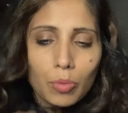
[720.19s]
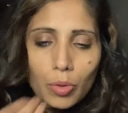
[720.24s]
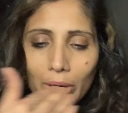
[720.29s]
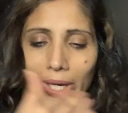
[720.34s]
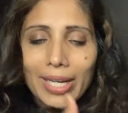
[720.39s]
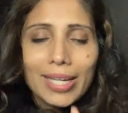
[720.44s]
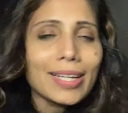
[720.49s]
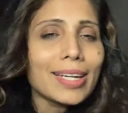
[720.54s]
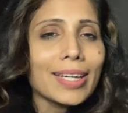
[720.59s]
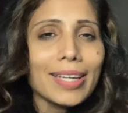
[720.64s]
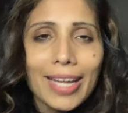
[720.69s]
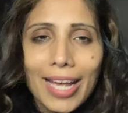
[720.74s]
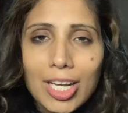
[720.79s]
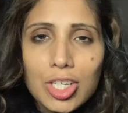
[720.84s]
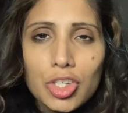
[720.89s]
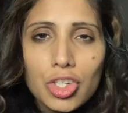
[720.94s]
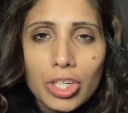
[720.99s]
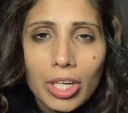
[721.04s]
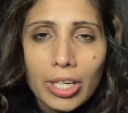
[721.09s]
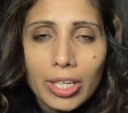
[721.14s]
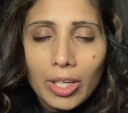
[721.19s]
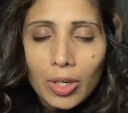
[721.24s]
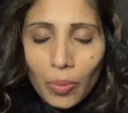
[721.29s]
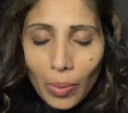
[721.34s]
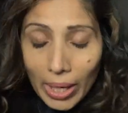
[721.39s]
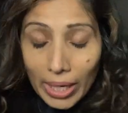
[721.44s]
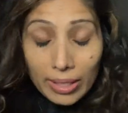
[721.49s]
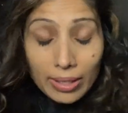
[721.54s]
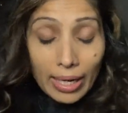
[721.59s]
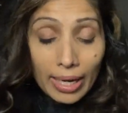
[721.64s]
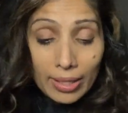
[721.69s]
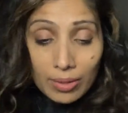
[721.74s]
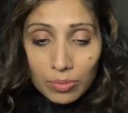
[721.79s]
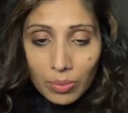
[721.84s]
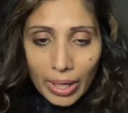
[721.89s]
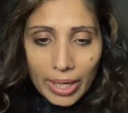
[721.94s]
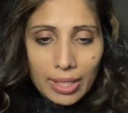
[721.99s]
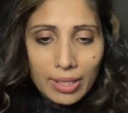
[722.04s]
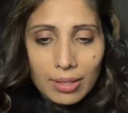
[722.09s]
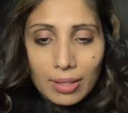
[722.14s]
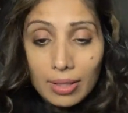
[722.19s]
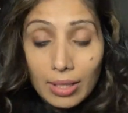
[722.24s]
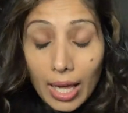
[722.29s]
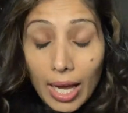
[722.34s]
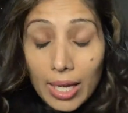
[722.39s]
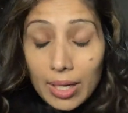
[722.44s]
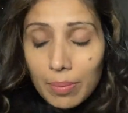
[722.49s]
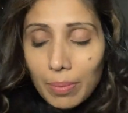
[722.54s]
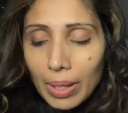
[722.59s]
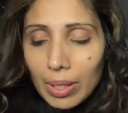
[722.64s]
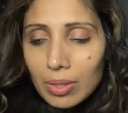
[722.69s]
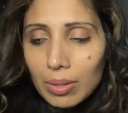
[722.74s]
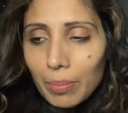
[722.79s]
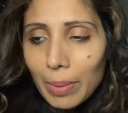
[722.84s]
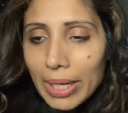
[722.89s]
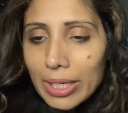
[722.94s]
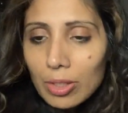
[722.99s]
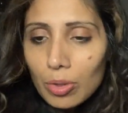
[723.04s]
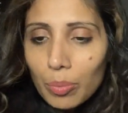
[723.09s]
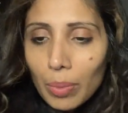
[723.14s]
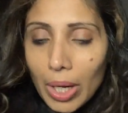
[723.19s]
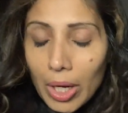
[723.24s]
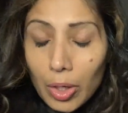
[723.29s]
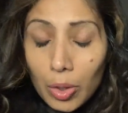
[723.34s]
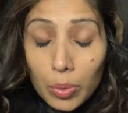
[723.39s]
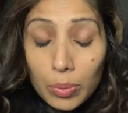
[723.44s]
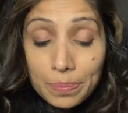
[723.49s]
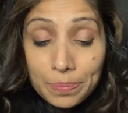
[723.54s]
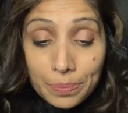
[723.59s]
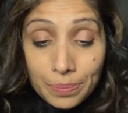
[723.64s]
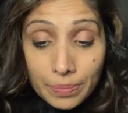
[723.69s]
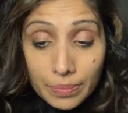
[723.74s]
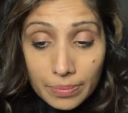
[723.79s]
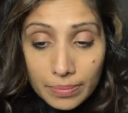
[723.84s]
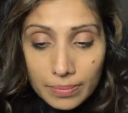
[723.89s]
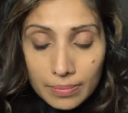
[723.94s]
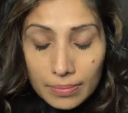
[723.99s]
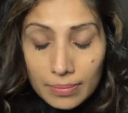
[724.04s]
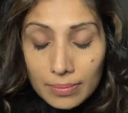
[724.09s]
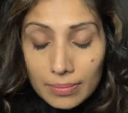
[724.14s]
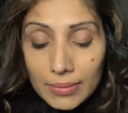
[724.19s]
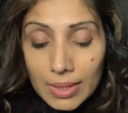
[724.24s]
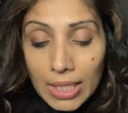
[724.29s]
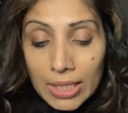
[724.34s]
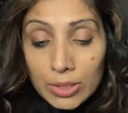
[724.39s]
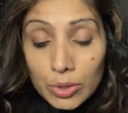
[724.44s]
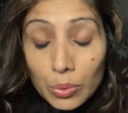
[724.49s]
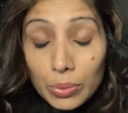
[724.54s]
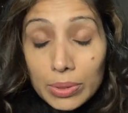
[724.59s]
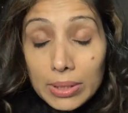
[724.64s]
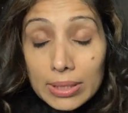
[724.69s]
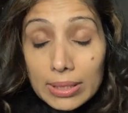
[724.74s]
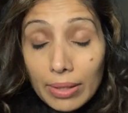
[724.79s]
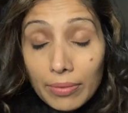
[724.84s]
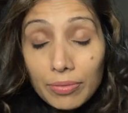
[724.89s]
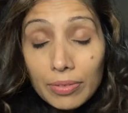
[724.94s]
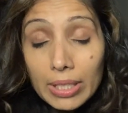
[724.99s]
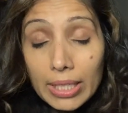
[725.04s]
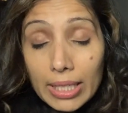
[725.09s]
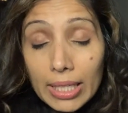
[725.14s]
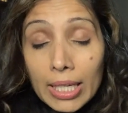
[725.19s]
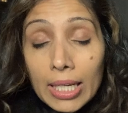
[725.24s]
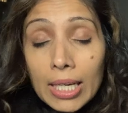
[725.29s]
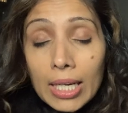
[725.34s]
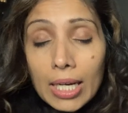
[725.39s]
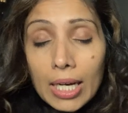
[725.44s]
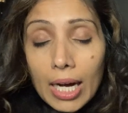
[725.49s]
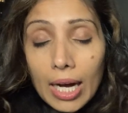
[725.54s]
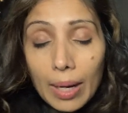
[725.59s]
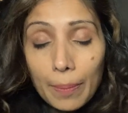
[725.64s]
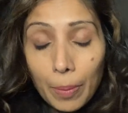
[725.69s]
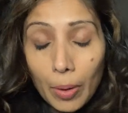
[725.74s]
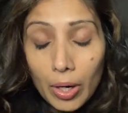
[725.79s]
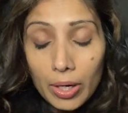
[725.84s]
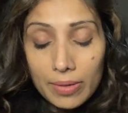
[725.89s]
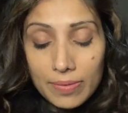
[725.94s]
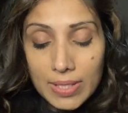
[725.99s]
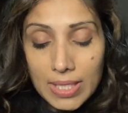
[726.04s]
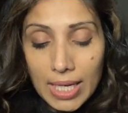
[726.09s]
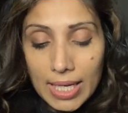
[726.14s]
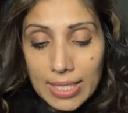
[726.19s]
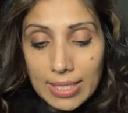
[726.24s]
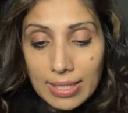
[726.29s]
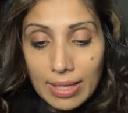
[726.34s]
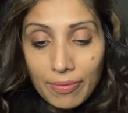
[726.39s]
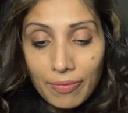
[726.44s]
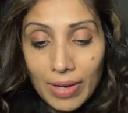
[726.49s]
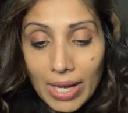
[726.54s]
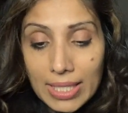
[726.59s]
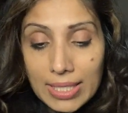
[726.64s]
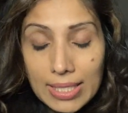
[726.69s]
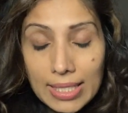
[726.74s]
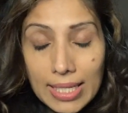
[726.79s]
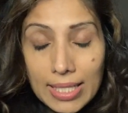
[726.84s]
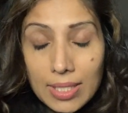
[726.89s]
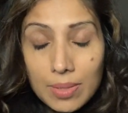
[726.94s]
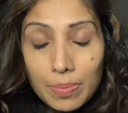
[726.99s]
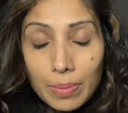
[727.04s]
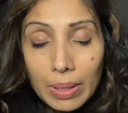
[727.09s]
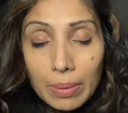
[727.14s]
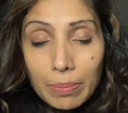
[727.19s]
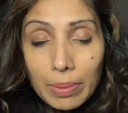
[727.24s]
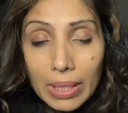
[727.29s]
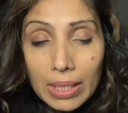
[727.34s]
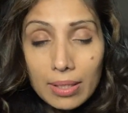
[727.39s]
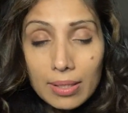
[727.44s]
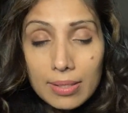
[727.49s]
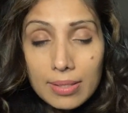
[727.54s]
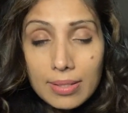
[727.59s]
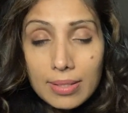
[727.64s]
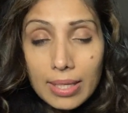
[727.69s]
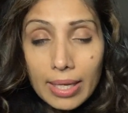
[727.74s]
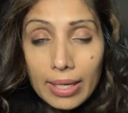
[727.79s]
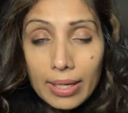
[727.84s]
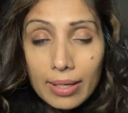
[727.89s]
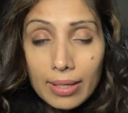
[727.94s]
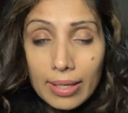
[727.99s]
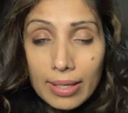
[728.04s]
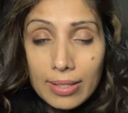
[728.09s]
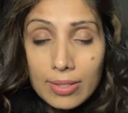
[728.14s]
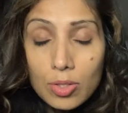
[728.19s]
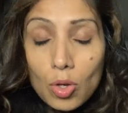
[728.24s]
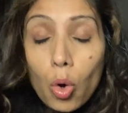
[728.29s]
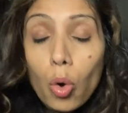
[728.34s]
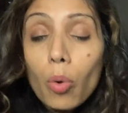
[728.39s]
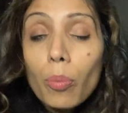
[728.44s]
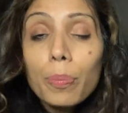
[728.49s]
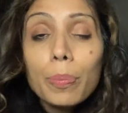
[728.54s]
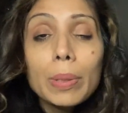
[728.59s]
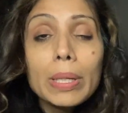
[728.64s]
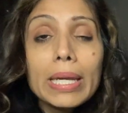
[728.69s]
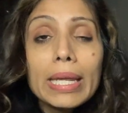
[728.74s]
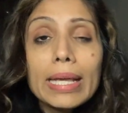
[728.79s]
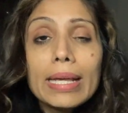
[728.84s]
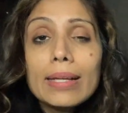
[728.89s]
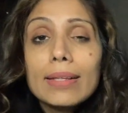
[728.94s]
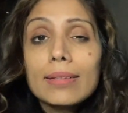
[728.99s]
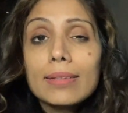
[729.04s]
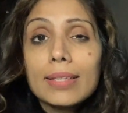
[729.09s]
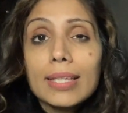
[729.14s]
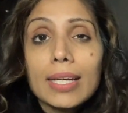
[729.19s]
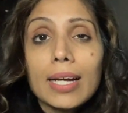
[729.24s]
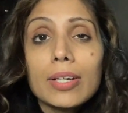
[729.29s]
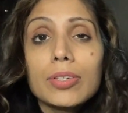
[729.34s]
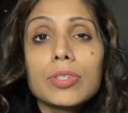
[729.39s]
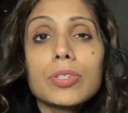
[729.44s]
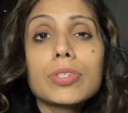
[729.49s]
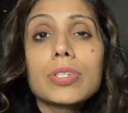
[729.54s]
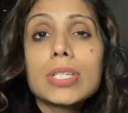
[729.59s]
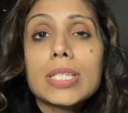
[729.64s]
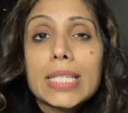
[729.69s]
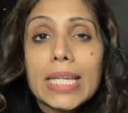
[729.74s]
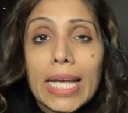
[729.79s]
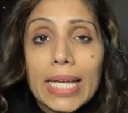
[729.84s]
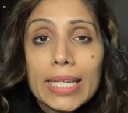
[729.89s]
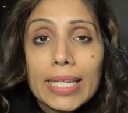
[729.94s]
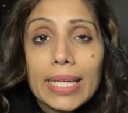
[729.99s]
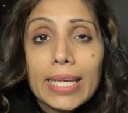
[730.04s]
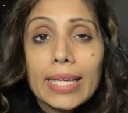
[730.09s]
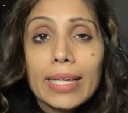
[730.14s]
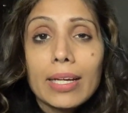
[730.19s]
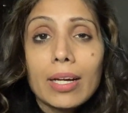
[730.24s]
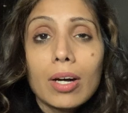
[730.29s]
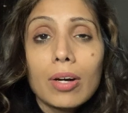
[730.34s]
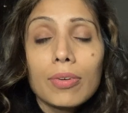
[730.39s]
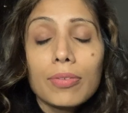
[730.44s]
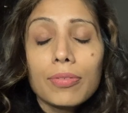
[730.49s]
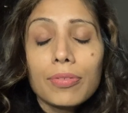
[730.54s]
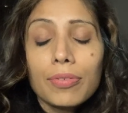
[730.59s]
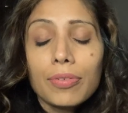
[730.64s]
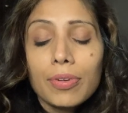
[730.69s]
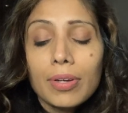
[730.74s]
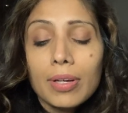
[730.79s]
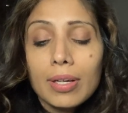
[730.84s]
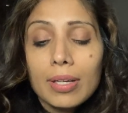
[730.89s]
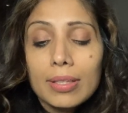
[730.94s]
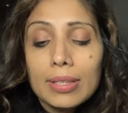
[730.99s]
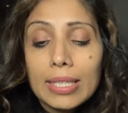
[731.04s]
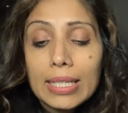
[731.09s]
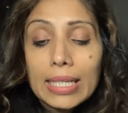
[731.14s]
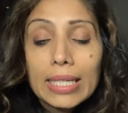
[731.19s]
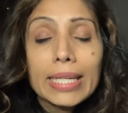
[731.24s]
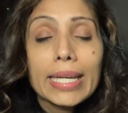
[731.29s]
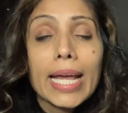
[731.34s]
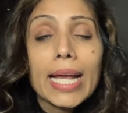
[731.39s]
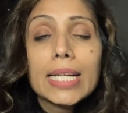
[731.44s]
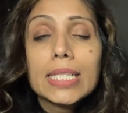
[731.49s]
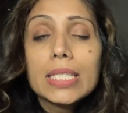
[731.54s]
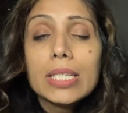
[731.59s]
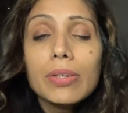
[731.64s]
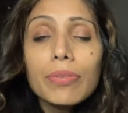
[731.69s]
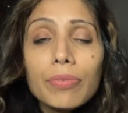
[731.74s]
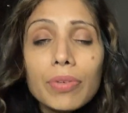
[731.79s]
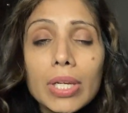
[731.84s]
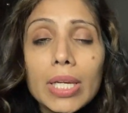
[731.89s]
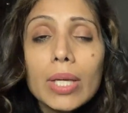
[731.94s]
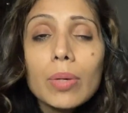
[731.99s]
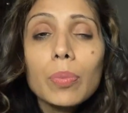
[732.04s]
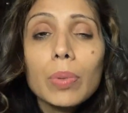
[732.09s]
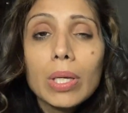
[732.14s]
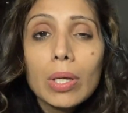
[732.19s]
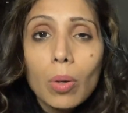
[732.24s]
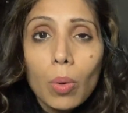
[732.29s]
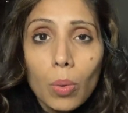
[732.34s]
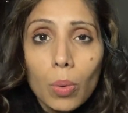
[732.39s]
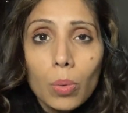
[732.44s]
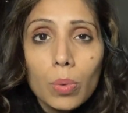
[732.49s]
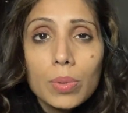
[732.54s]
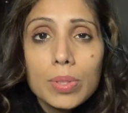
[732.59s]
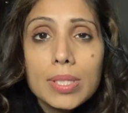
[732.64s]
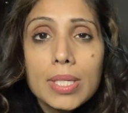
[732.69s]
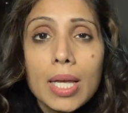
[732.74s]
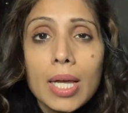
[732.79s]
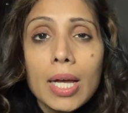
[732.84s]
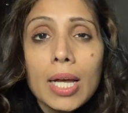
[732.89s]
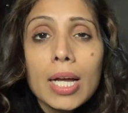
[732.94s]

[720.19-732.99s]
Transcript: brain connection. You know, I write a lot about the microbiome. So it's definitely a part of science that fascinates me, because it is opening the understanding of the connectivity we hold